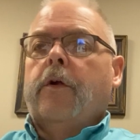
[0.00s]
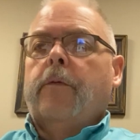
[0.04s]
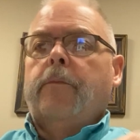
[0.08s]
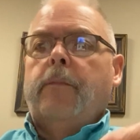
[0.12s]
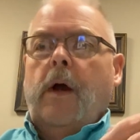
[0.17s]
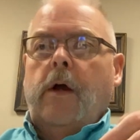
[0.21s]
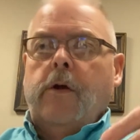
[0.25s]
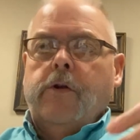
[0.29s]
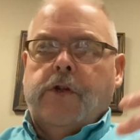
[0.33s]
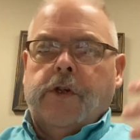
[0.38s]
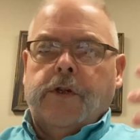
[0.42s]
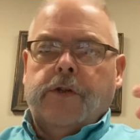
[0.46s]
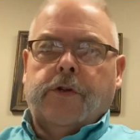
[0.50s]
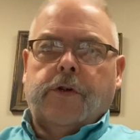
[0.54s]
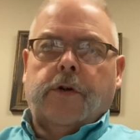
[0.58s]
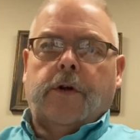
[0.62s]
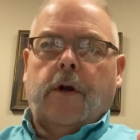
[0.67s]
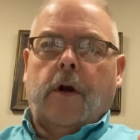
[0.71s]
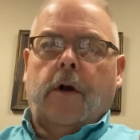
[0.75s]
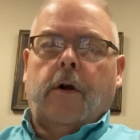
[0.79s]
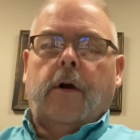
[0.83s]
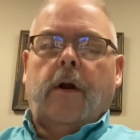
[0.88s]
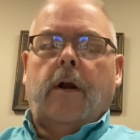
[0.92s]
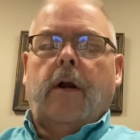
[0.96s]
emotions
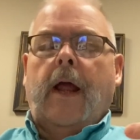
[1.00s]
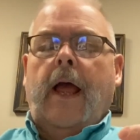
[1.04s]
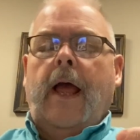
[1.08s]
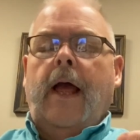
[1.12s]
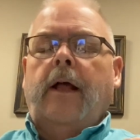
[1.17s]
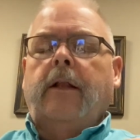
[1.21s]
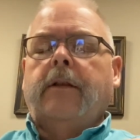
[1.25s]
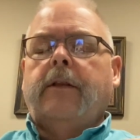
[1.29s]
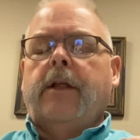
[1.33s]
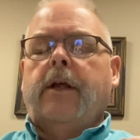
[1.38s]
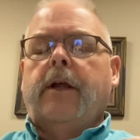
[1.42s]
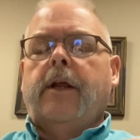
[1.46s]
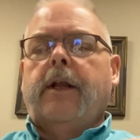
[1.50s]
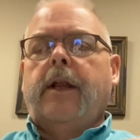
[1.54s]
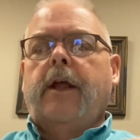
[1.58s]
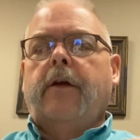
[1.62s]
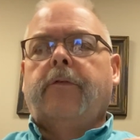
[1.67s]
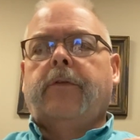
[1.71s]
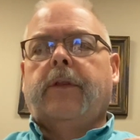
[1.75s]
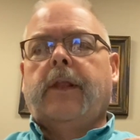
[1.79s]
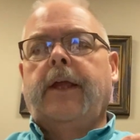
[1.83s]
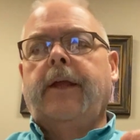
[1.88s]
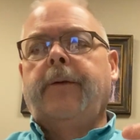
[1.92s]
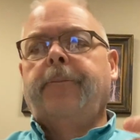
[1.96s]
are out there and
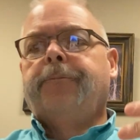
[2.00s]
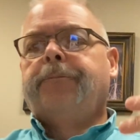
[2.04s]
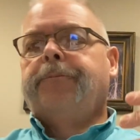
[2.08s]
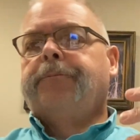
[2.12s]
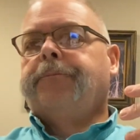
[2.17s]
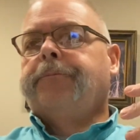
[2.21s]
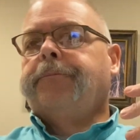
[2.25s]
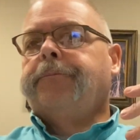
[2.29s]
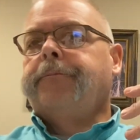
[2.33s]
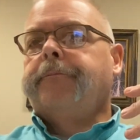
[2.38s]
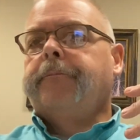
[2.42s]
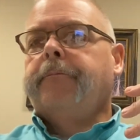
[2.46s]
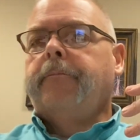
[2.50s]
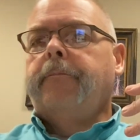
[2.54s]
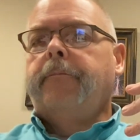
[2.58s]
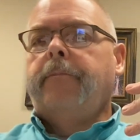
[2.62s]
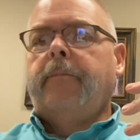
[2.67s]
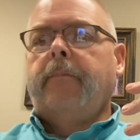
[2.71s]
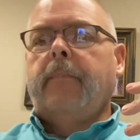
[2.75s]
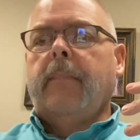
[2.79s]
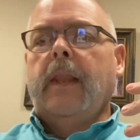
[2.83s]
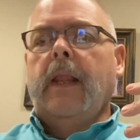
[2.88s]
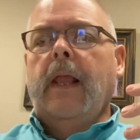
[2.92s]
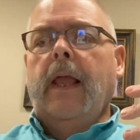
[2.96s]
everything.
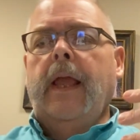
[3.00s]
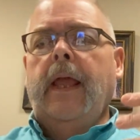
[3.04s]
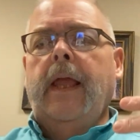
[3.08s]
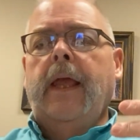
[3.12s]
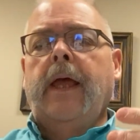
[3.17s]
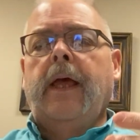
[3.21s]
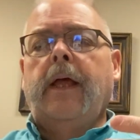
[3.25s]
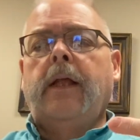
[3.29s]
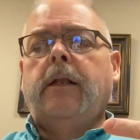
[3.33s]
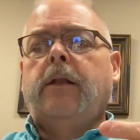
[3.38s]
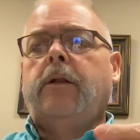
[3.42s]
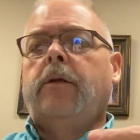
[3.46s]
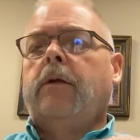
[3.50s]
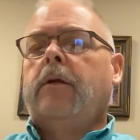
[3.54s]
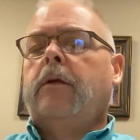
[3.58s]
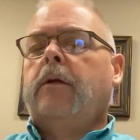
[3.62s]
And